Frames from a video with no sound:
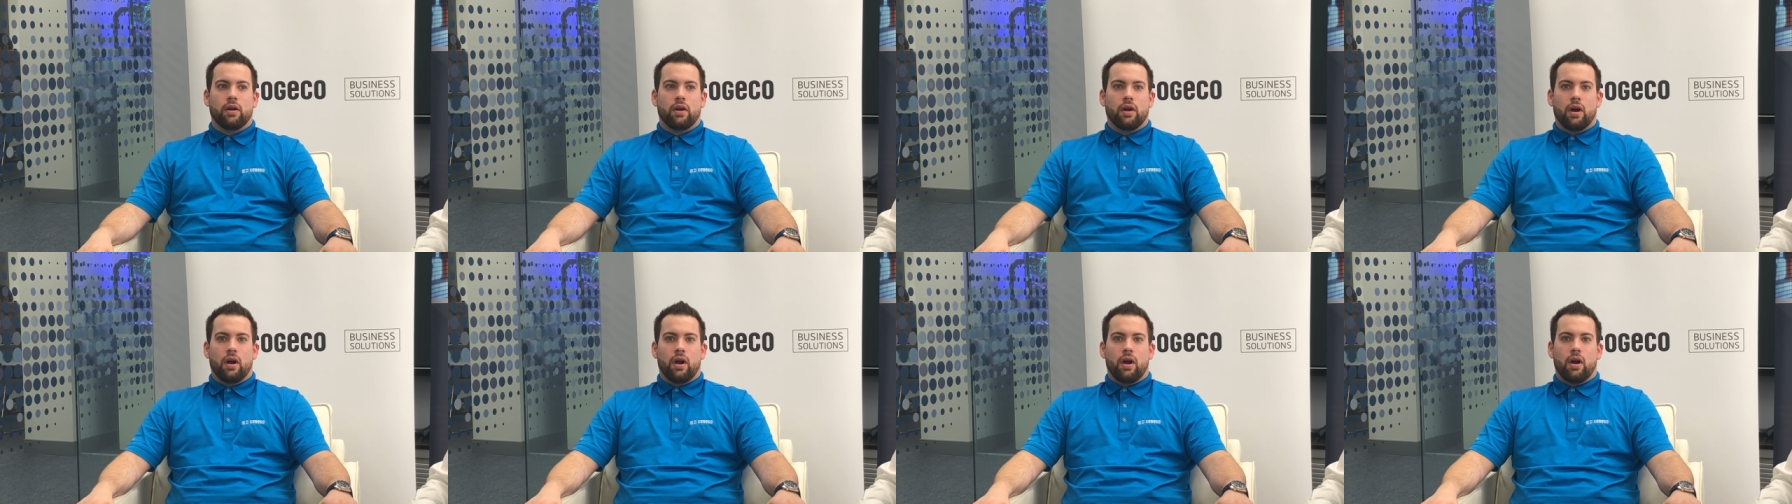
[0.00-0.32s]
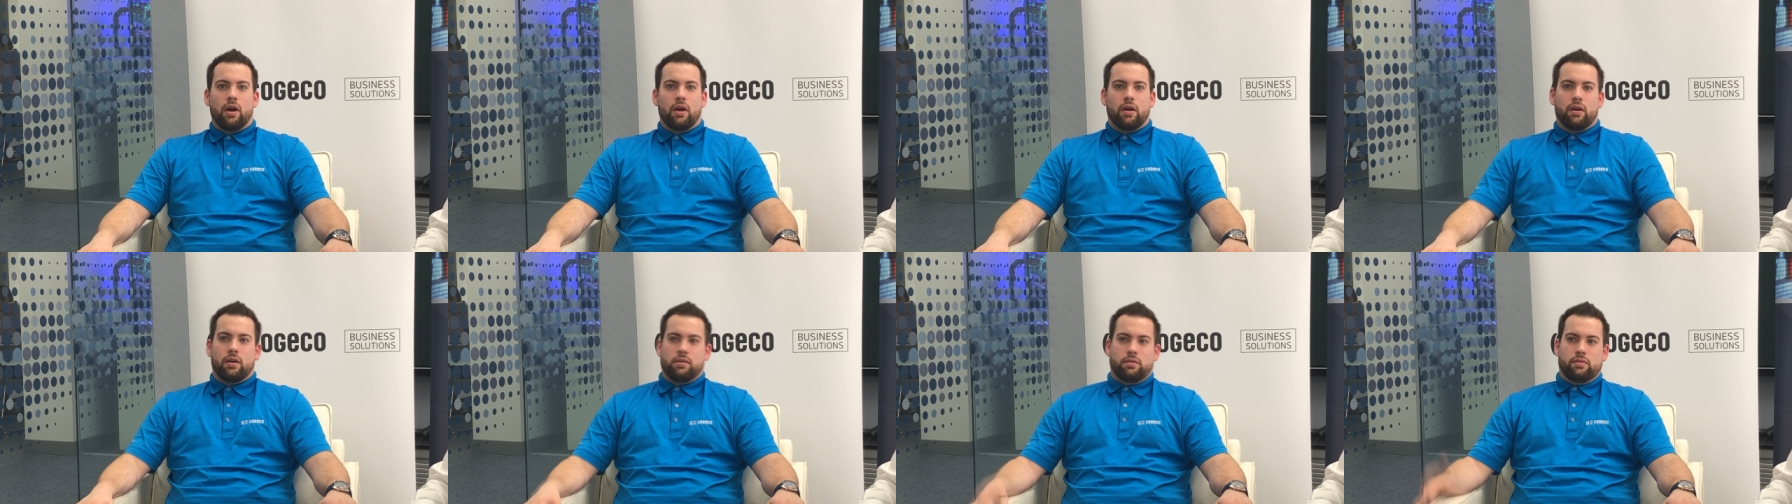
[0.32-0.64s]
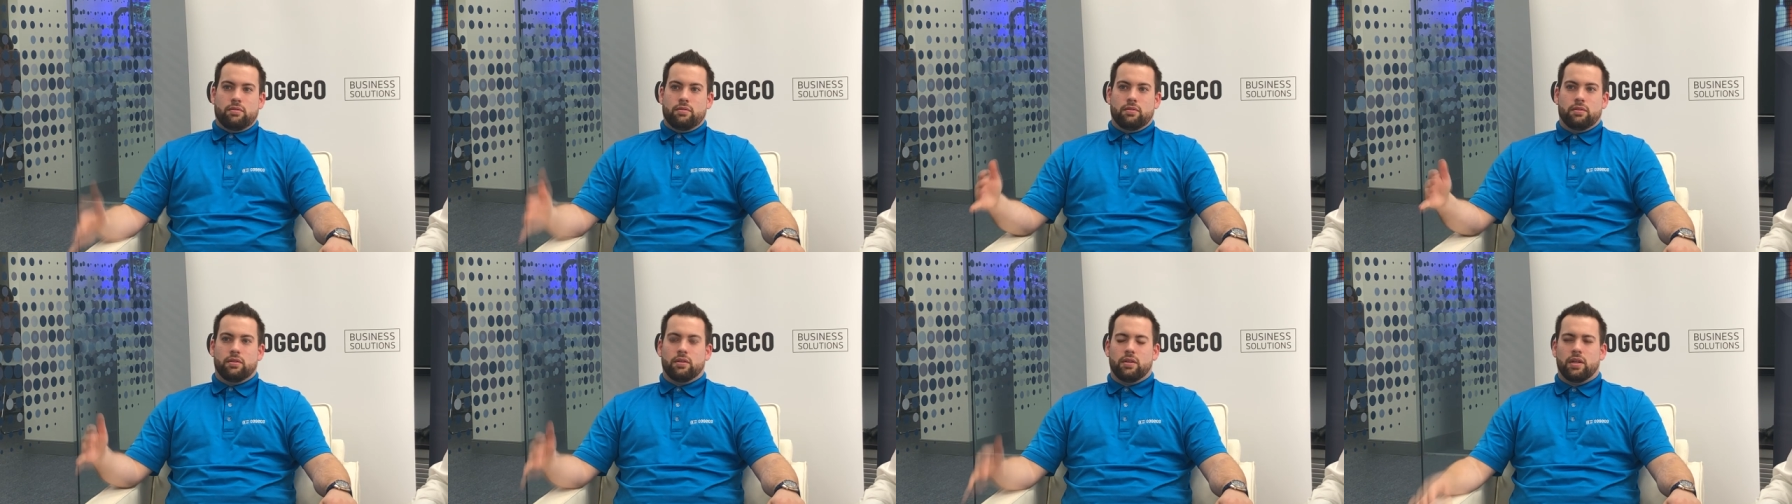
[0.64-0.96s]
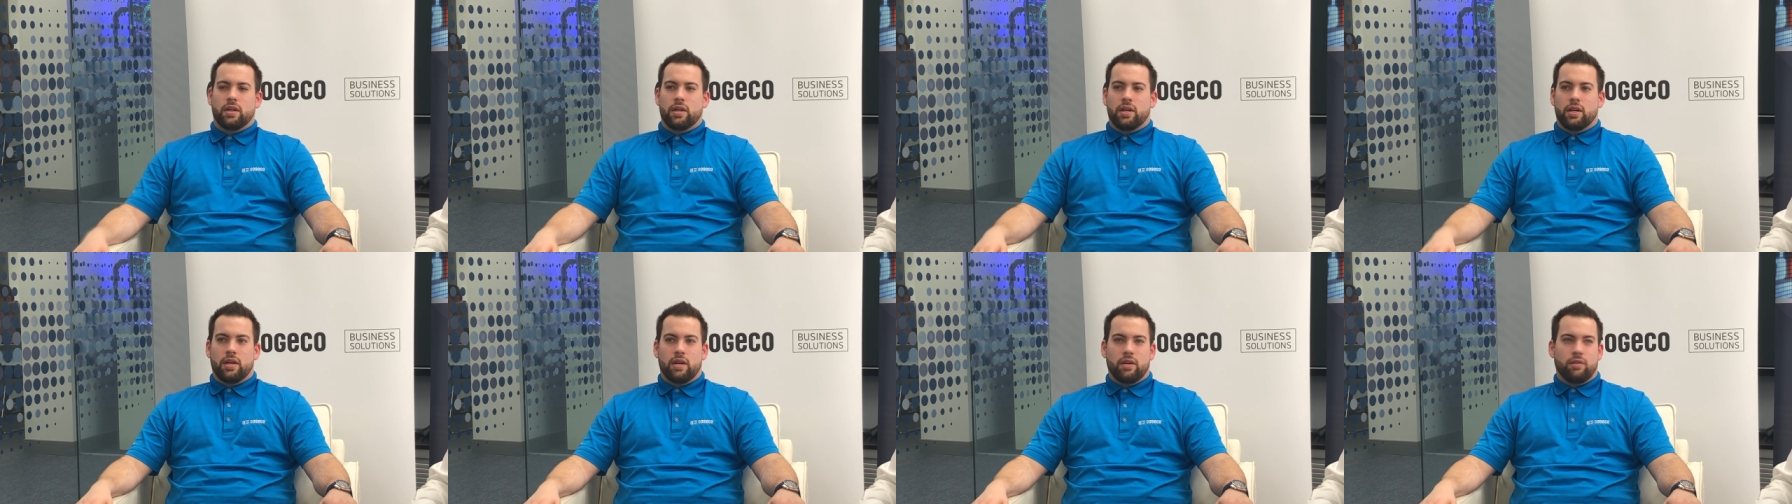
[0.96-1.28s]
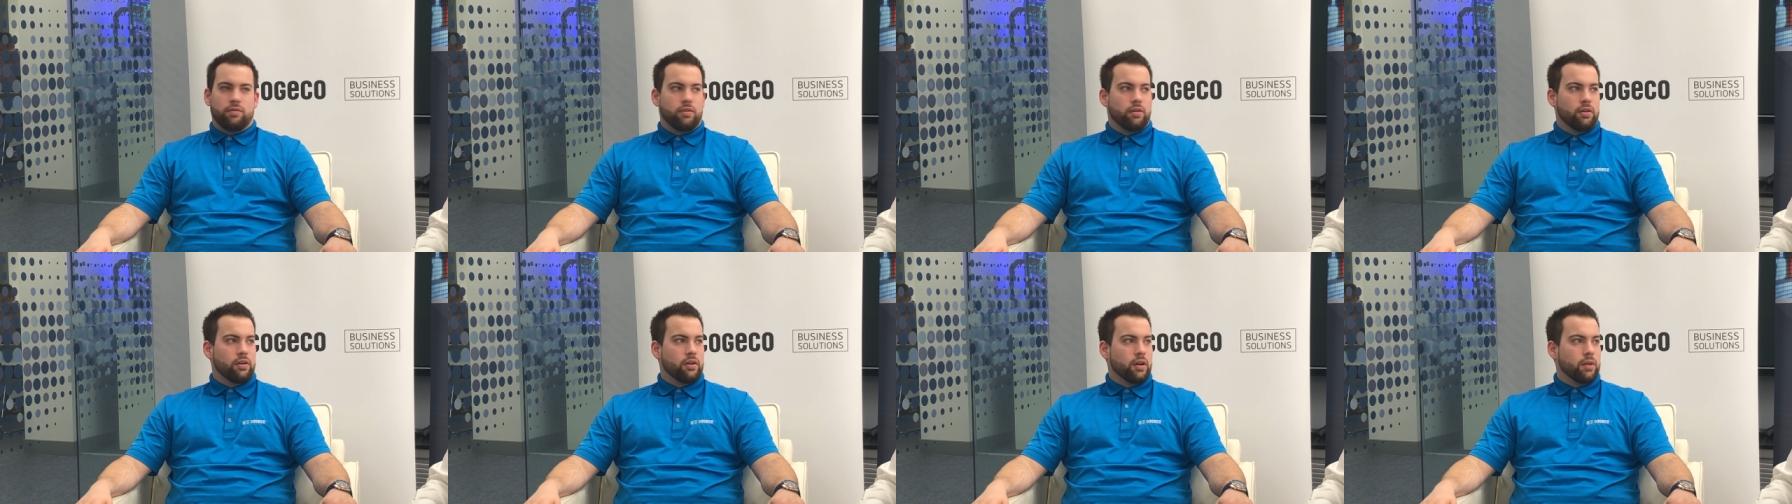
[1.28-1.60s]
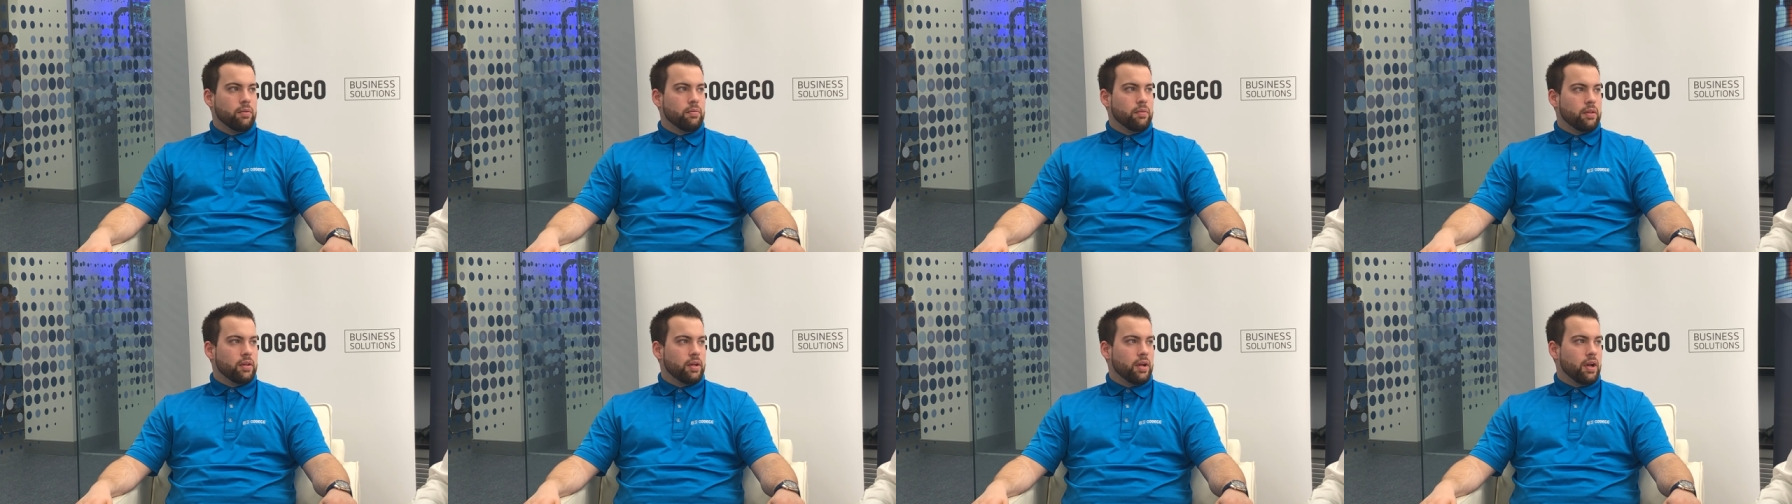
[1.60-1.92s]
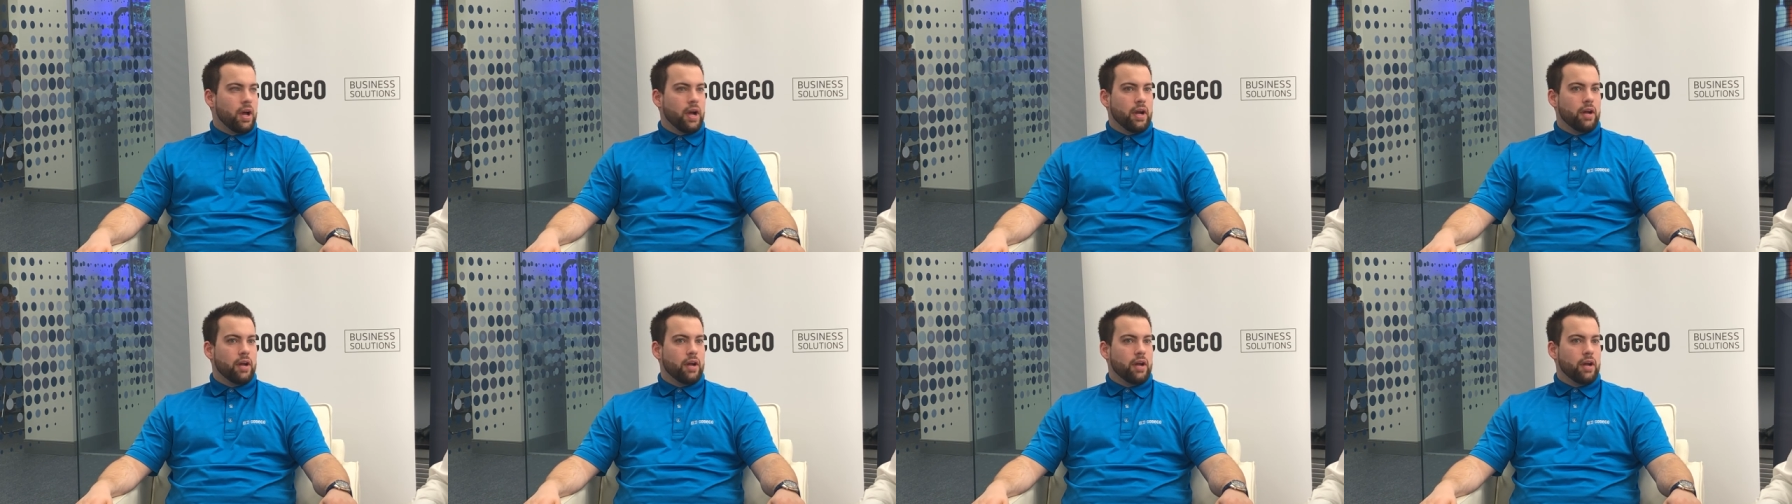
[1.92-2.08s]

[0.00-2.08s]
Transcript: Uh, if you're good with it,